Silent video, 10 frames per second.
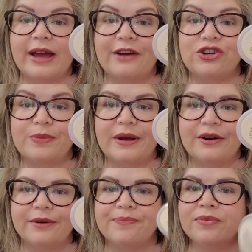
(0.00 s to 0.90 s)

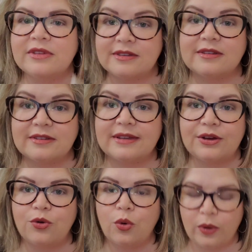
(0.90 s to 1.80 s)
Cashmere. This is a
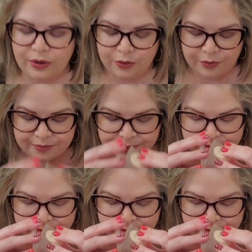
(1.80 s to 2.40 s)
single oil.